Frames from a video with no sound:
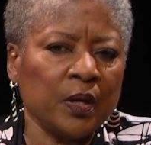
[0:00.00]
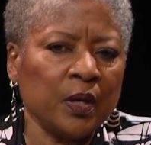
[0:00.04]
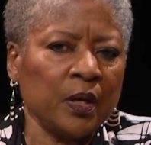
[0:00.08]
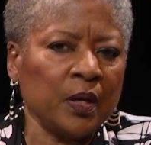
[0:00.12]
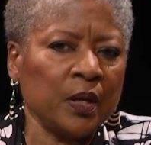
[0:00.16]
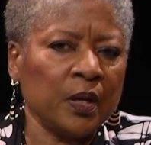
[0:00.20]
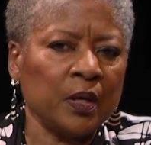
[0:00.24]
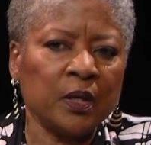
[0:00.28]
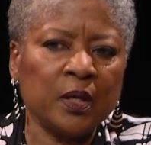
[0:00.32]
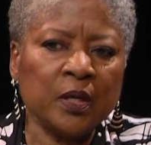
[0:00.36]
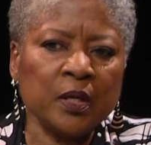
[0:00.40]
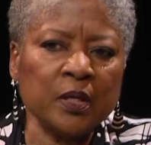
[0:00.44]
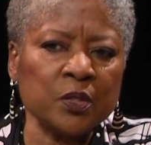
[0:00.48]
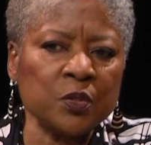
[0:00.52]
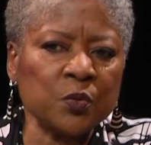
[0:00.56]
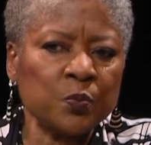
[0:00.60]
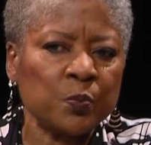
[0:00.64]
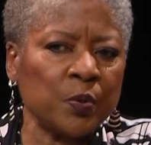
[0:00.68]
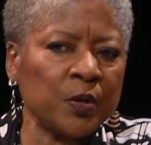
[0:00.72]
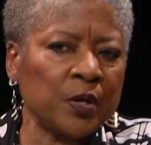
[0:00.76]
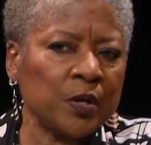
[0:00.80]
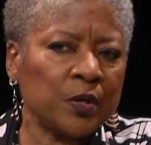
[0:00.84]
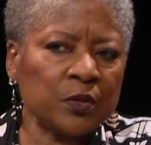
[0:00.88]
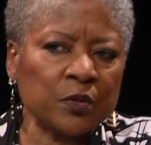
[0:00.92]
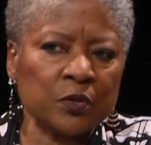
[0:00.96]
and his
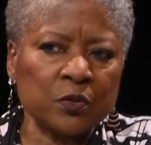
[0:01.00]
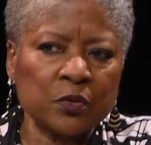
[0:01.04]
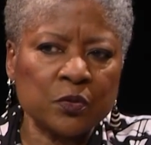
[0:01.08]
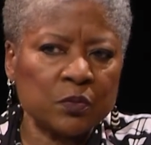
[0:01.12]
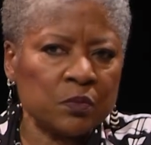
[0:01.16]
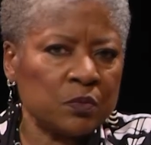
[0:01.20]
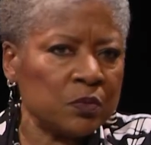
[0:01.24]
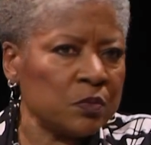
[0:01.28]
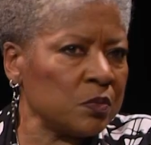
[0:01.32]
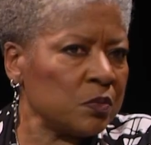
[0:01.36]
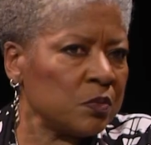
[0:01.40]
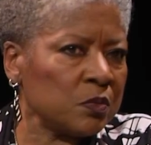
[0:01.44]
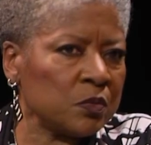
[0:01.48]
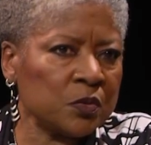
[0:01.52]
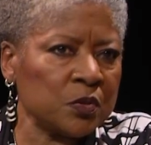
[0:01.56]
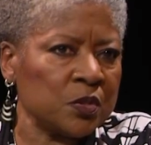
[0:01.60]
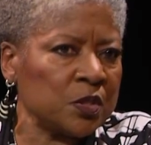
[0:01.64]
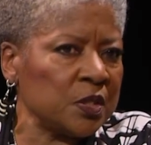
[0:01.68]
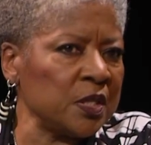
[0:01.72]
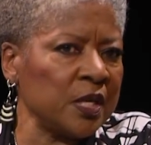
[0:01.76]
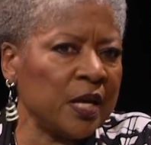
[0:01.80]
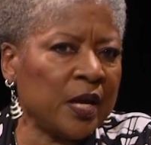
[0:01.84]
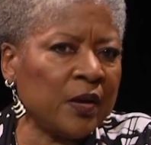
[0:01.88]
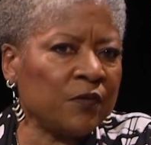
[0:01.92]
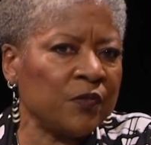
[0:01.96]
parents
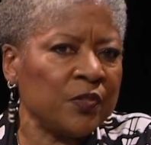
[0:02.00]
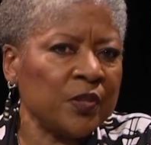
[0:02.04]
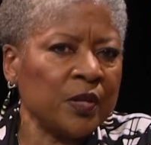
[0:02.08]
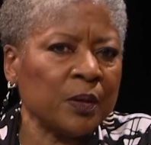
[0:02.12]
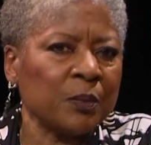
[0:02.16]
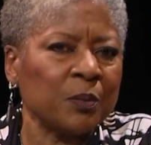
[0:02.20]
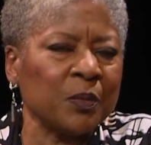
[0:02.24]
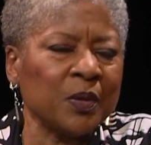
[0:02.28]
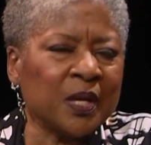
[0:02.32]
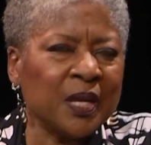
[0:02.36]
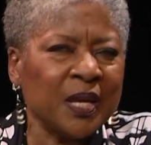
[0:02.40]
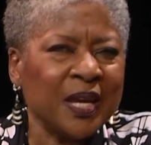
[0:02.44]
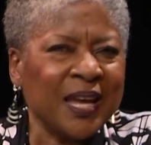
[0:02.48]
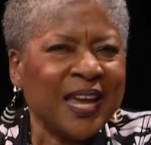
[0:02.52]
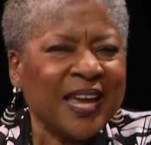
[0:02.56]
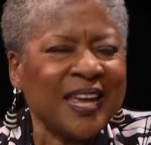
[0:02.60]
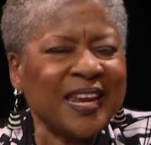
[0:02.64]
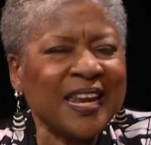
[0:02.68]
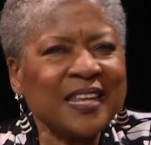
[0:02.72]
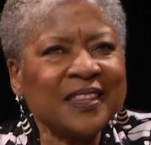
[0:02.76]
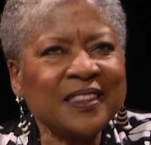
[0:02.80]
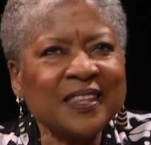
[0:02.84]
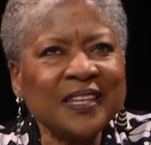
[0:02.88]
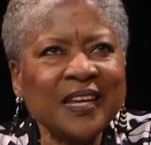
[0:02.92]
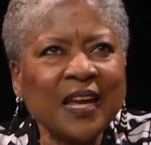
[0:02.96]
didn't have them. And
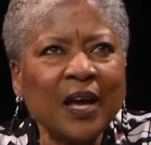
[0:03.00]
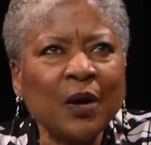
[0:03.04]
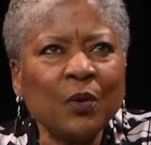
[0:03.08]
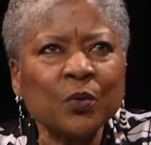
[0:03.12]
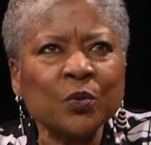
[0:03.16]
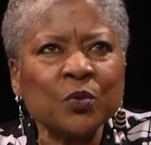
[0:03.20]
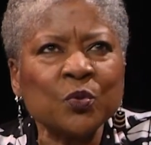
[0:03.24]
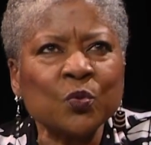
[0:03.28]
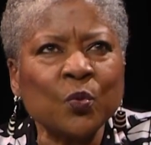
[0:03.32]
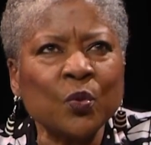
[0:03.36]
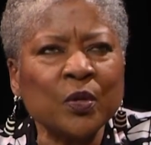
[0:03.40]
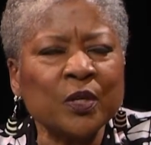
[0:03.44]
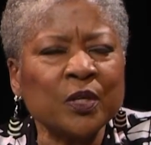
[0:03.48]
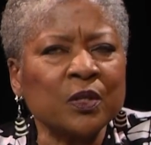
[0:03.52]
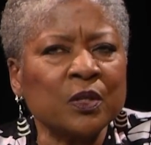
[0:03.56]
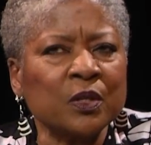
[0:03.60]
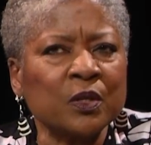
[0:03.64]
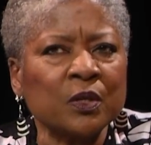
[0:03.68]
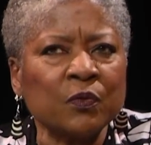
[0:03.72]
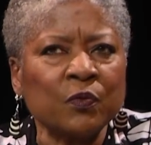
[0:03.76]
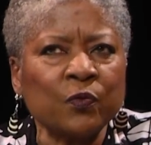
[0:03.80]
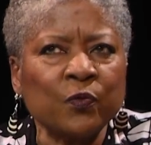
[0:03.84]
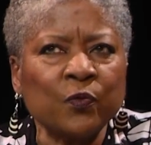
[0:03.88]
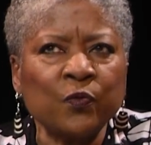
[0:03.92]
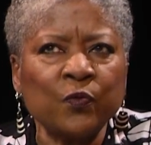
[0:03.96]
I think I was one of
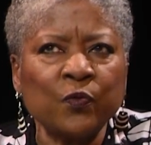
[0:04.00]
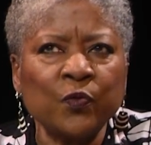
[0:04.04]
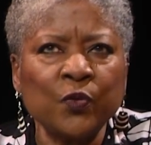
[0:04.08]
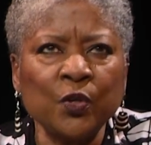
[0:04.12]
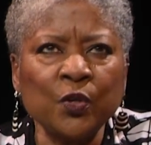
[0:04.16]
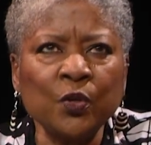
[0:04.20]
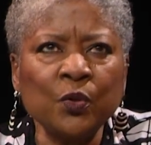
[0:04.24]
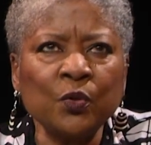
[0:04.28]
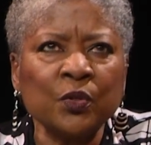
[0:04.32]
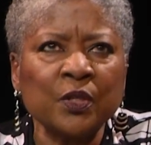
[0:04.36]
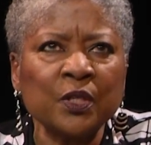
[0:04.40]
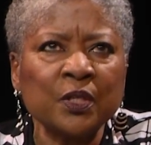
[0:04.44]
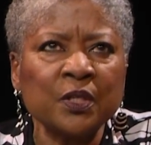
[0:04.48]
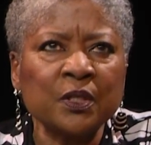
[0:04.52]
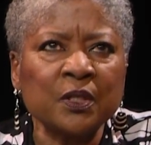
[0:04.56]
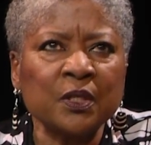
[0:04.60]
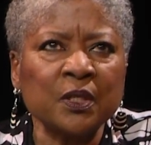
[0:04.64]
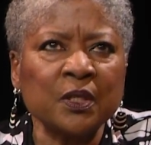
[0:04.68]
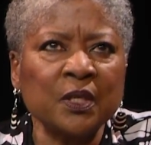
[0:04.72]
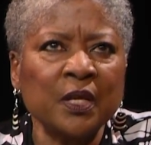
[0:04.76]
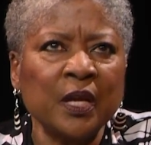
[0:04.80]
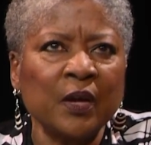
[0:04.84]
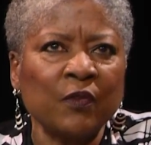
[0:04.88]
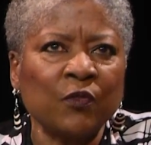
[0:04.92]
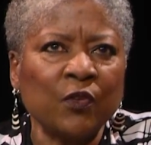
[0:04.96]
the few that
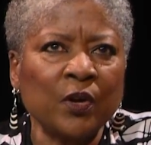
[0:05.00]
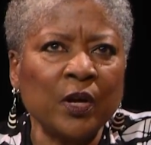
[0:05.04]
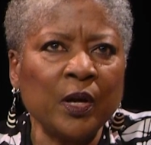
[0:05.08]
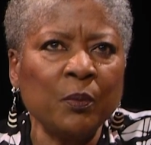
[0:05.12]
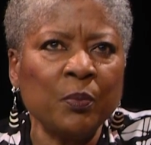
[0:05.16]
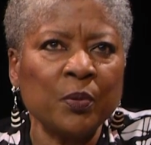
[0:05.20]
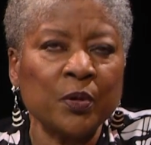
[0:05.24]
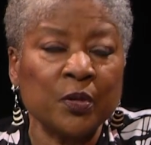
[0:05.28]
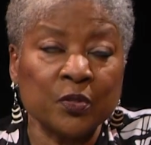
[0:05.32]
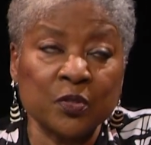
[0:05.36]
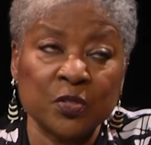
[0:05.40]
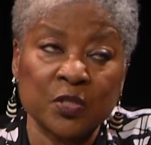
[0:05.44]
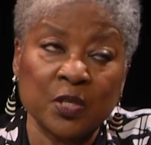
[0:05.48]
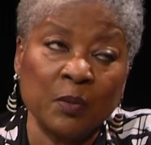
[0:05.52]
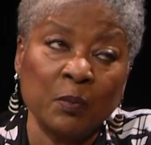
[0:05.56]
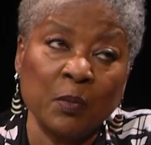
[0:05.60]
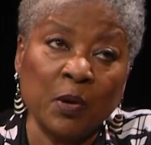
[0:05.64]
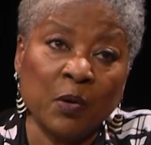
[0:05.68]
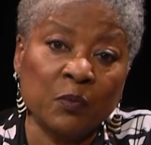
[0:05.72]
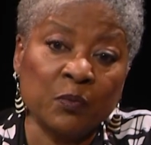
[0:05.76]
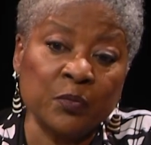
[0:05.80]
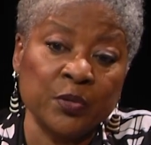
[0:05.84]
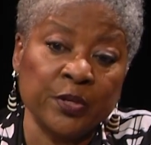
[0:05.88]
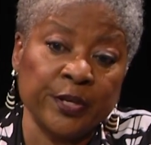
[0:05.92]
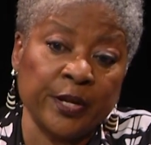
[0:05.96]
didn't have grandparents. Some
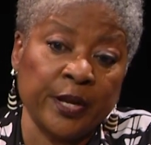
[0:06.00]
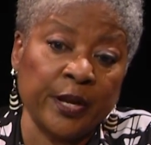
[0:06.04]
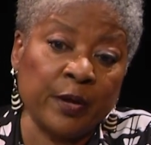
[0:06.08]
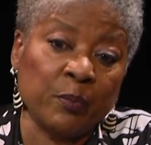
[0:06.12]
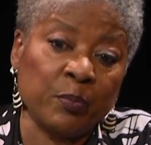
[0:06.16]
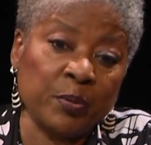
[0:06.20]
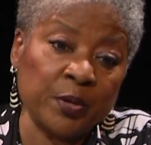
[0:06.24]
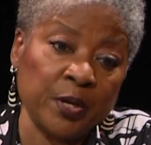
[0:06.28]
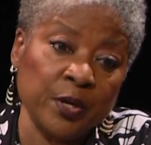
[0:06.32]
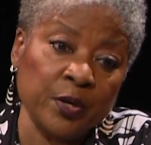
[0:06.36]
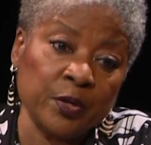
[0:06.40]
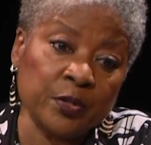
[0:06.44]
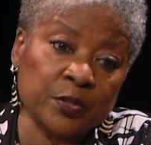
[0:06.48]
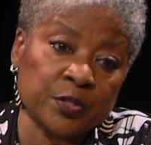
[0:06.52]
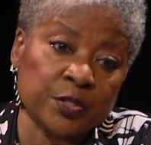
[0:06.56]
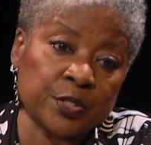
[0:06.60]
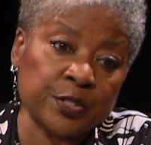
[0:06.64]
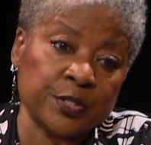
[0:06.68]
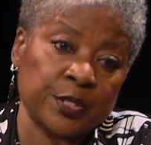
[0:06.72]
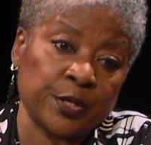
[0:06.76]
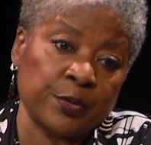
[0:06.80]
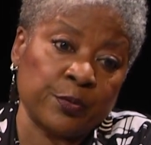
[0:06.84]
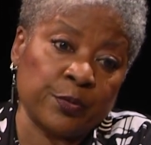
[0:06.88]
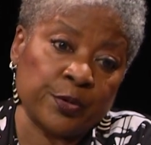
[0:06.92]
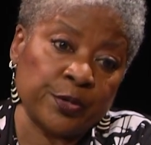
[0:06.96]
of them didn't have parents
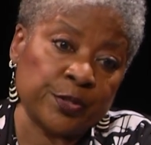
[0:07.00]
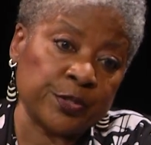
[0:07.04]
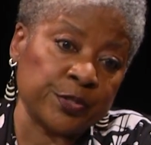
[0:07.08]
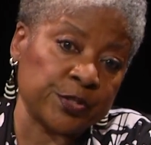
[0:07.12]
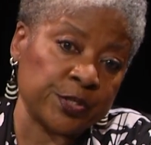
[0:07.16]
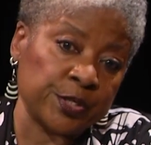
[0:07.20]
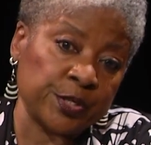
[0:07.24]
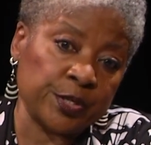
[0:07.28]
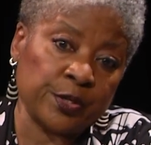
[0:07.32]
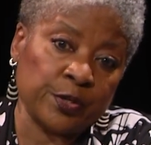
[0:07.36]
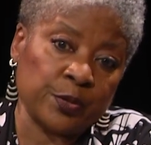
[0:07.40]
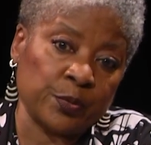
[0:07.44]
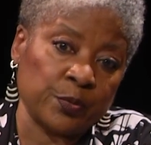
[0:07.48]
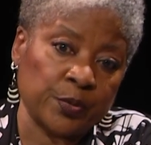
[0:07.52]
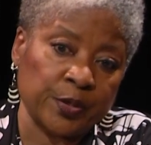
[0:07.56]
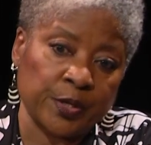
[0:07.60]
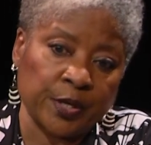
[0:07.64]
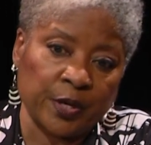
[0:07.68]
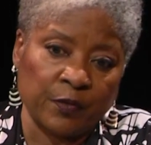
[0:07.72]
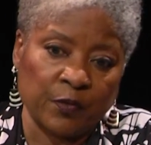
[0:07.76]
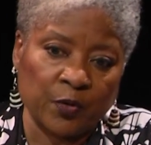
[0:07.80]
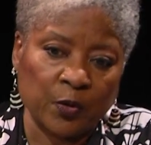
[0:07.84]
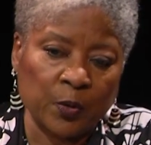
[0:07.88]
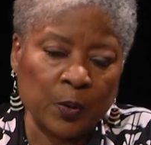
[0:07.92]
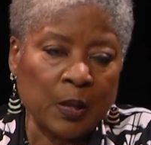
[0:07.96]
because they were in jail or
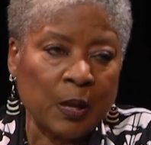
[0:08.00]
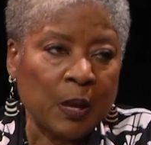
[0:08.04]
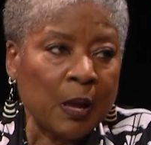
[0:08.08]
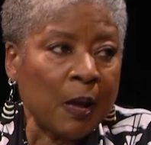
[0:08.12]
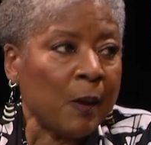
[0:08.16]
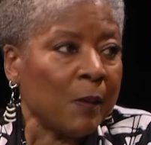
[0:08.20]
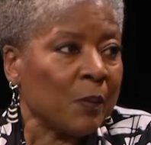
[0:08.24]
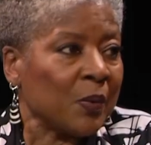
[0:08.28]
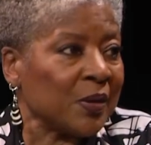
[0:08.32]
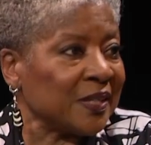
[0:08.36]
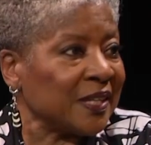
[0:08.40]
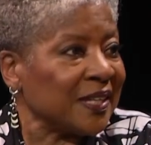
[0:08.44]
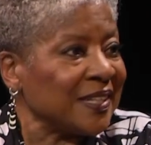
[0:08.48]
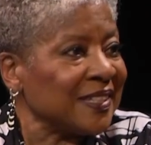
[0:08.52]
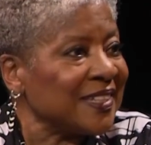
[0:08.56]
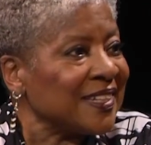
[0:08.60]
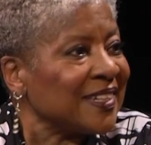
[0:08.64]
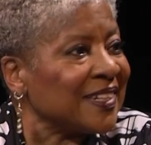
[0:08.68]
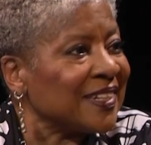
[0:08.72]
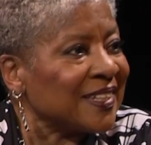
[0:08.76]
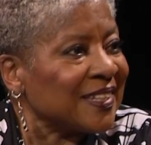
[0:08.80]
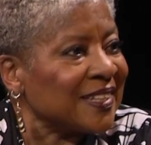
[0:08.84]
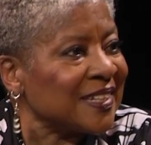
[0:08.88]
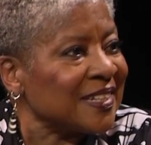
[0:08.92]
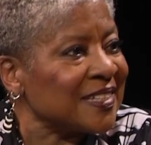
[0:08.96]
whatever, but they
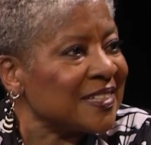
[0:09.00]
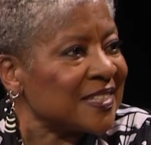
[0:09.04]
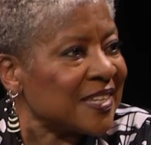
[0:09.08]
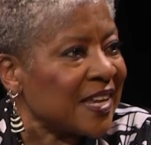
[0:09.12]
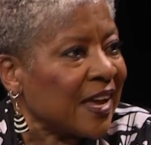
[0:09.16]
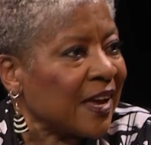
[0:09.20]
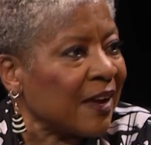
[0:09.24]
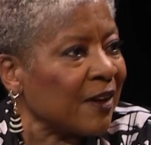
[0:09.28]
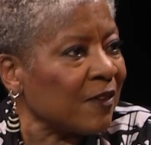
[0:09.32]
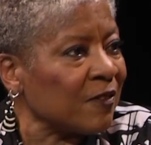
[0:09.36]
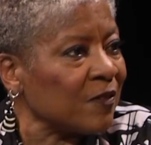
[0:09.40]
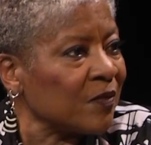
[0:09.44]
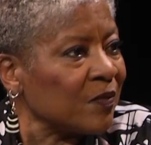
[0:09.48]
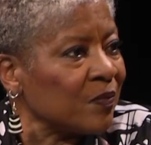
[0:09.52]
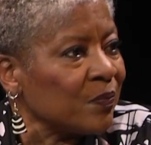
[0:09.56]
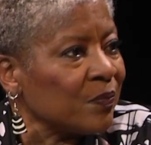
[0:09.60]
did at least have